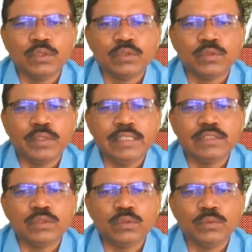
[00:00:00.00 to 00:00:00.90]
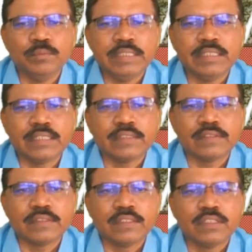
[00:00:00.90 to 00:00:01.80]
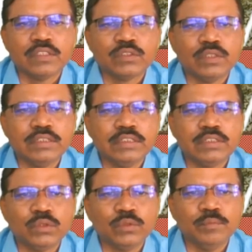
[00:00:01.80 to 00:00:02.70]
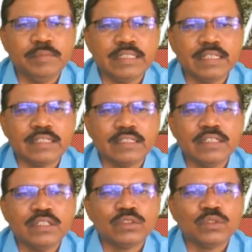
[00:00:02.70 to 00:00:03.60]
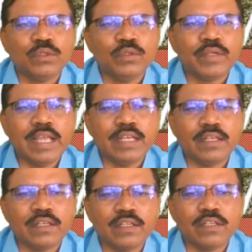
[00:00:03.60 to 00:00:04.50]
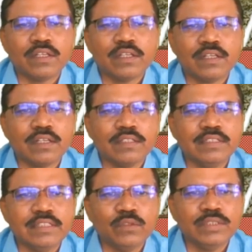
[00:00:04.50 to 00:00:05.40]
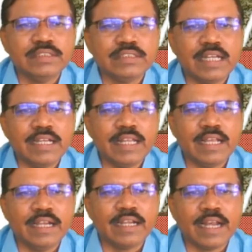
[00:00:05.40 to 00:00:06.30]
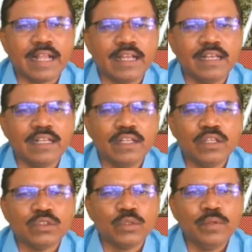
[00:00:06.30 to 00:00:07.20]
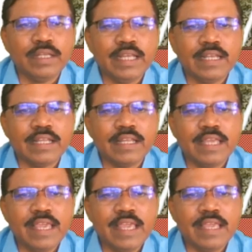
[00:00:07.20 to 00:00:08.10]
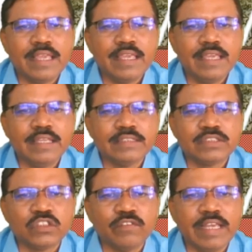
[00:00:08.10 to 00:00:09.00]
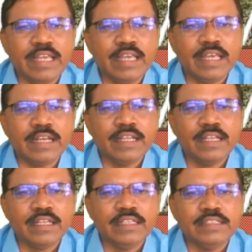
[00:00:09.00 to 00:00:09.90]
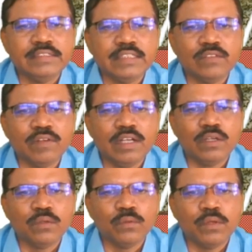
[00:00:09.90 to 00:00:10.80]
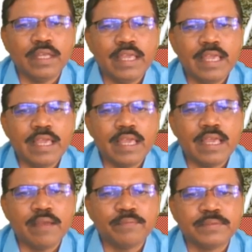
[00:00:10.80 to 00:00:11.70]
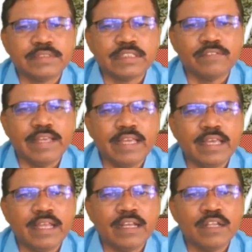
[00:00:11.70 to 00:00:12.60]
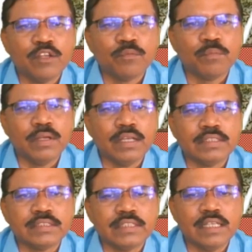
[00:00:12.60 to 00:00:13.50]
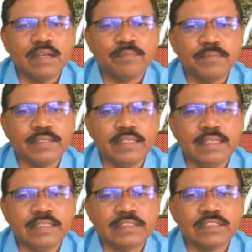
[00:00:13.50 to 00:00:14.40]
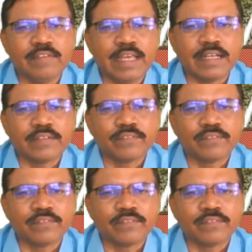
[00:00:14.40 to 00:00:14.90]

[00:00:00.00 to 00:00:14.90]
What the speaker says: So it is 2 meter. So this is 2 meter. So you can, now this is right angle triangle. So we will get AE square is equal to AF square plus FE square.